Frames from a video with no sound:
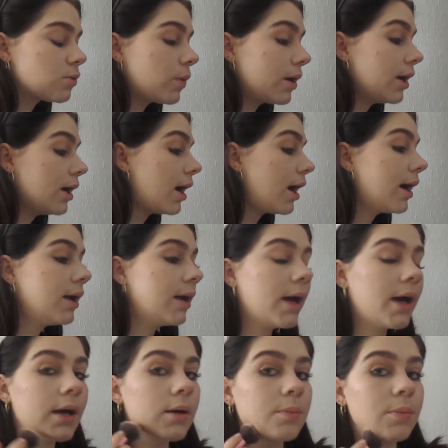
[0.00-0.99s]
where I
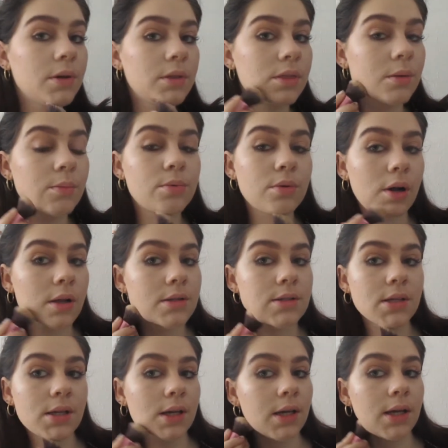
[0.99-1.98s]
had put the
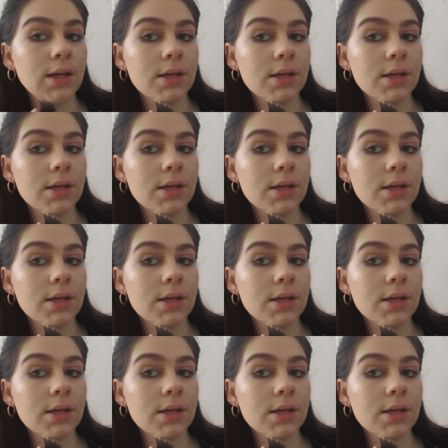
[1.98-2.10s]
bronzer,